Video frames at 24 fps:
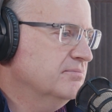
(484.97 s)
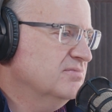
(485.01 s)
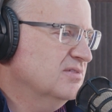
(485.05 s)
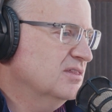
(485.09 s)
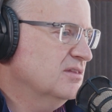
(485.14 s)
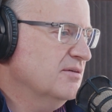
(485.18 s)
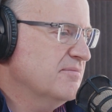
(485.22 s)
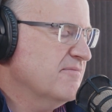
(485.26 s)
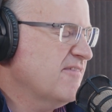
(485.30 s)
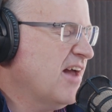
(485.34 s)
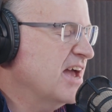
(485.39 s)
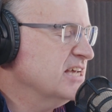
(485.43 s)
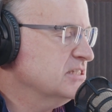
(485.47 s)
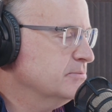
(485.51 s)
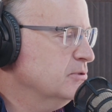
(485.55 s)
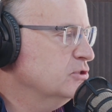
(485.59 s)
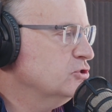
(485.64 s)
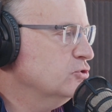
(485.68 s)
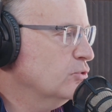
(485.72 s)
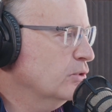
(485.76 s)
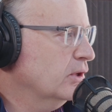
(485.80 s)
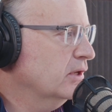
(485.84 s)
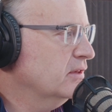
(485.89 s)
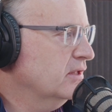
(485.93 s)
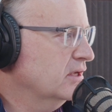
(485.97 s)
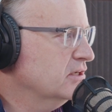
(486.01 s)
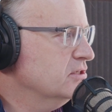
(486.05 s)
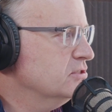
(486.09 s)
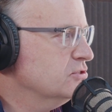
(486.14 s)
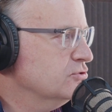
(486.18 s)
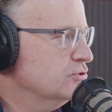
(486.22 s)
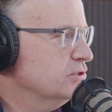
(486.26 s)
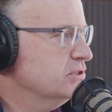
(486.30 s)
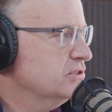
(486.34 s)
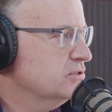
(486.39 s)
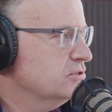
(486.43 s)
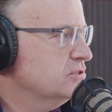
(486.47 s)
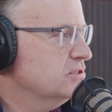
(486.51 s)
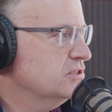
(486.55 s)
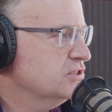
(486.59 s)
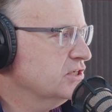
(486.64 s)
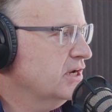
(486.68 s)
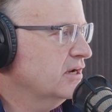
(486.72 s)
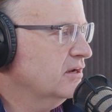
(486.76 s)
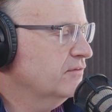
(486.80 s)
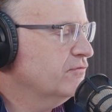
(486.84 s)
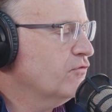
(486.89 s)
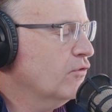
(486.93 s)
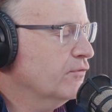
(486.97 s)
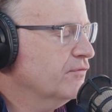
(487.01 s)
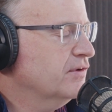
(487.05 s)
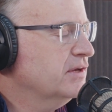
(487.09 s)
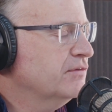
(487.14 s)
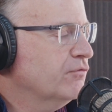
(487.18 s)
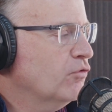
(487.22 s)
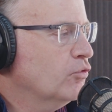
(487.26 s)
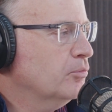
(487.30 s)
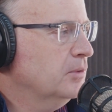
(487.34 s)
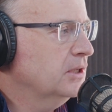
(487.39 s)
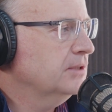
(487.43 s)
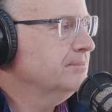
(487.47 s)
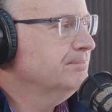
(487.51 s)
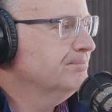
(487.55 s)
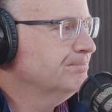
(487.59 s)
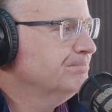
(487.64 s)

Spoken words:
the vast majority of the industry has decided 454B.